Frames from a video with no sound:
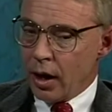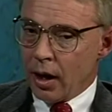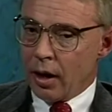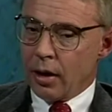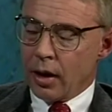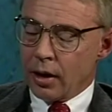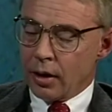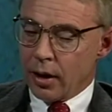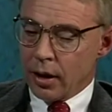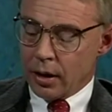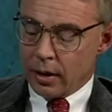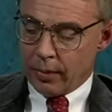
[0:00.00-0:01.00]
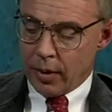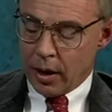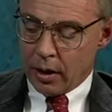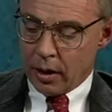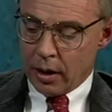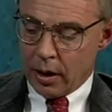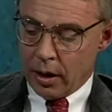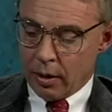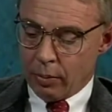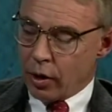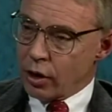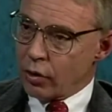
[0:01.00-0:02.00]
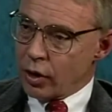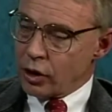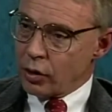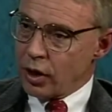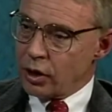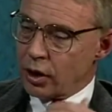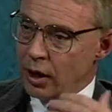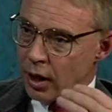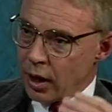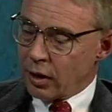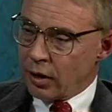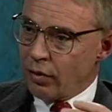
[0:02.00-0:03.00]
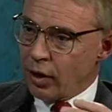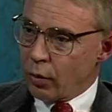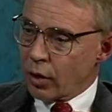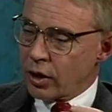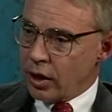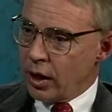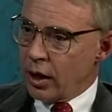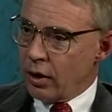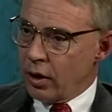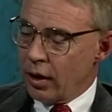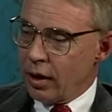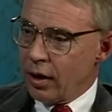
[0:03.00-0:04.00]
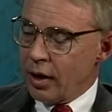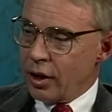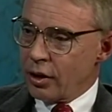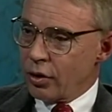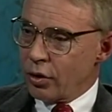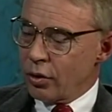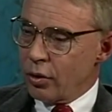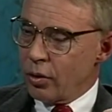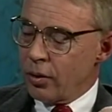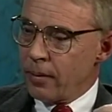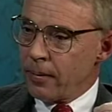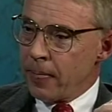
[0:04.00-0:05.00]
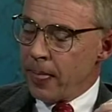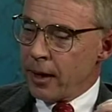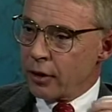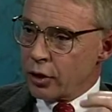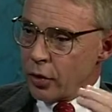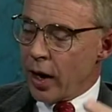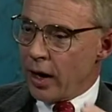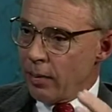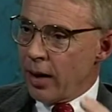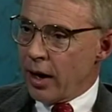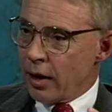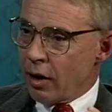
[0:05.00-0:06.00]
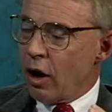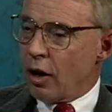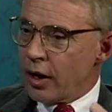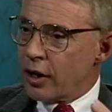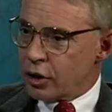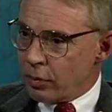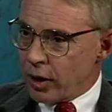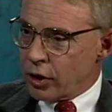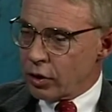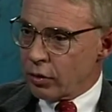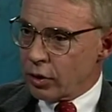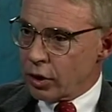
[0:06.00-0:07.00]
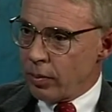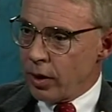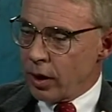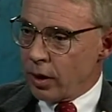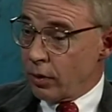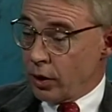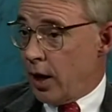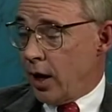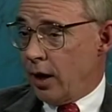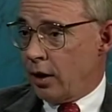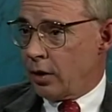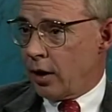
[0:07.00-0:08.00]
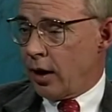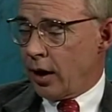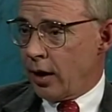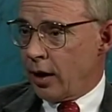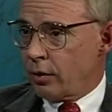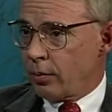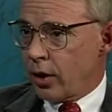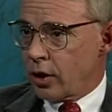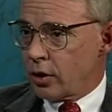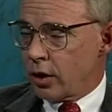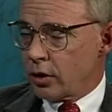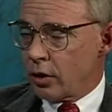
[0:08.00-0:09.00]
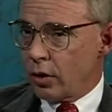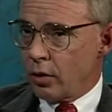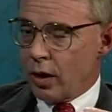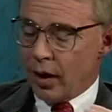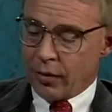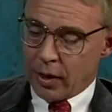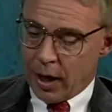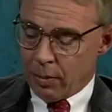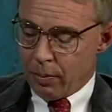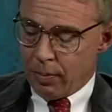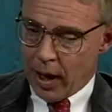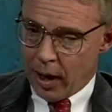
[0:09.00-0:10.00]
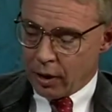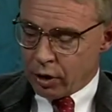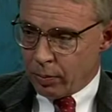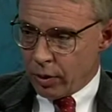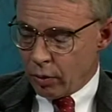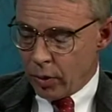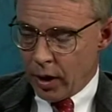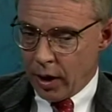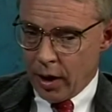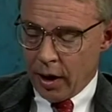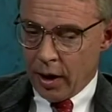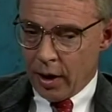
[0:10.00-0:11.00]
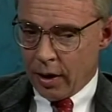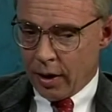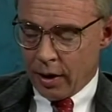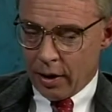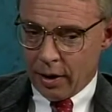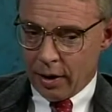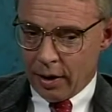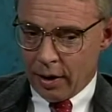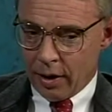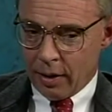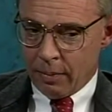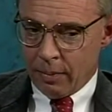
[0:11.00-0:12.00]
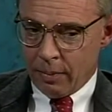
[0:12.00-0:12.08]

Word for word: and, and, the, and, the, and the uh, Board of Trustees collectively worked together to to try to make all ends meet, so to speak. And it was an agonizing, agonizing process. You know, you have to keep a balance between uh, uh,